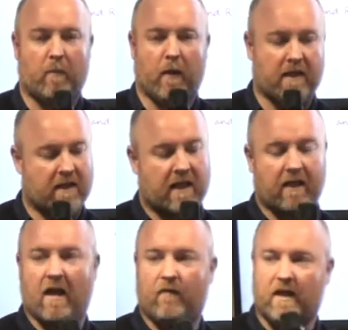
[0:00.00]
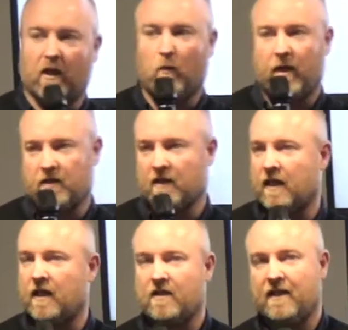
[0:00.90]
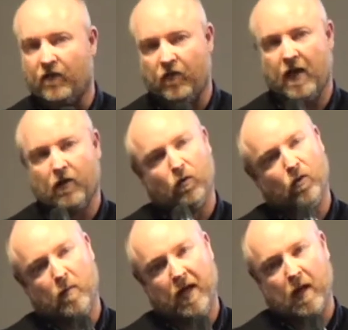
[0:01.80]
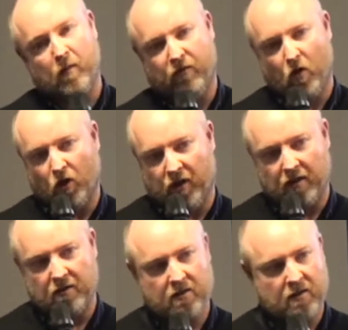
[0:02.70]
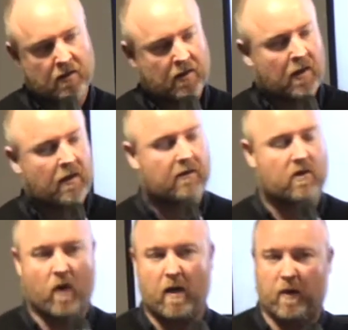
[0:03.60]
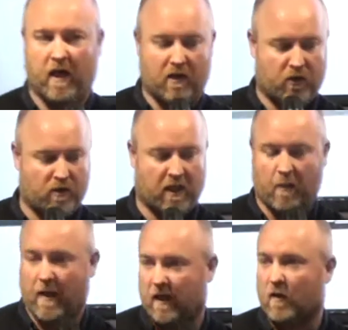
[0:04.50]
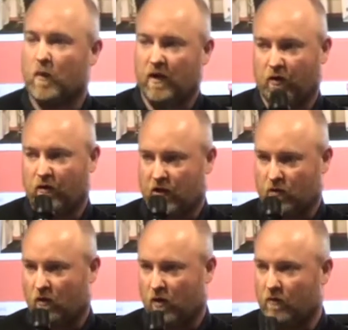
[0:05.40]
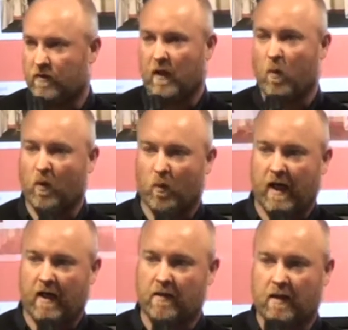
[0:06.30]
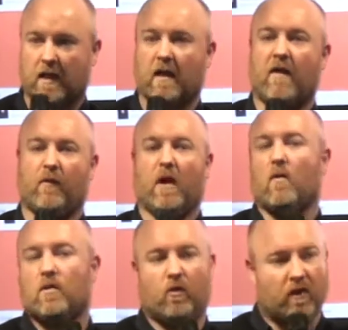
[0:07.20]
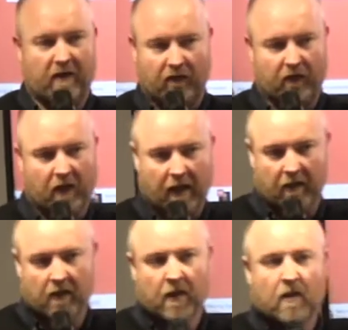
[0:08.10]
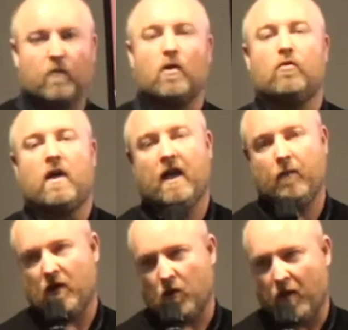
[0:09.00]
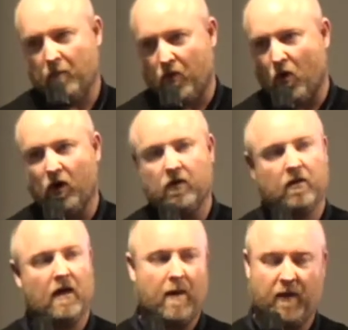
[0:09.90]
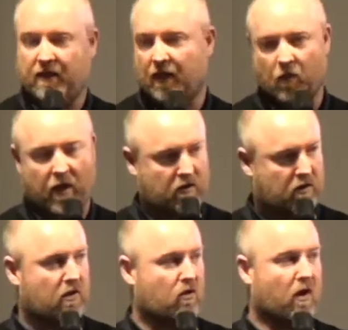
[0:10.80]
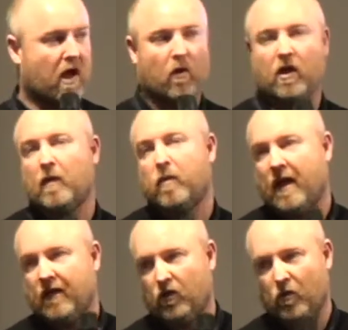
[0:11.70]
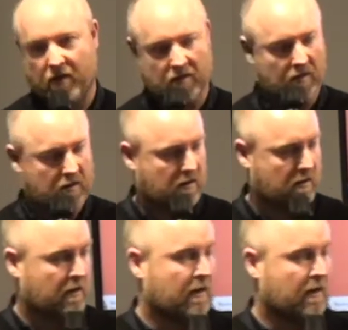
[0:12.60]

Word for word: but as I said, every single business in here is different. I don't know the makeup of the audience. Swipii as you'll see in a minute, we do digital loyalty one way. Uh, everybody else will do it differently. So I'll try and keep it quite broad. Happy to take questions on how it could apply to your business